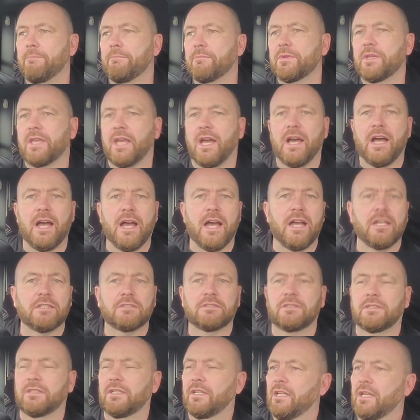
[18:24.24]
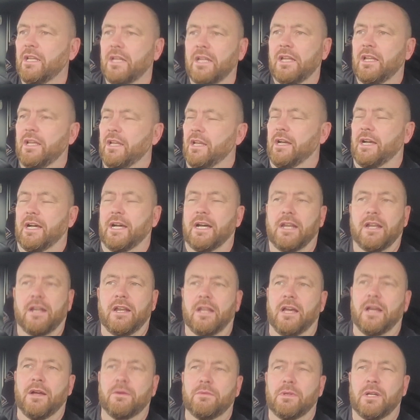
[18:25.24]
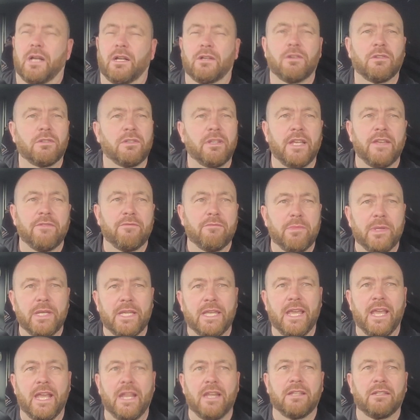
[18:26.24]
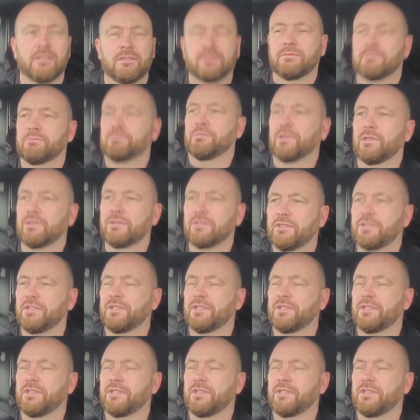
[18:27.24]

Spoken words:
cars, I don't know, I couldn't even begin, but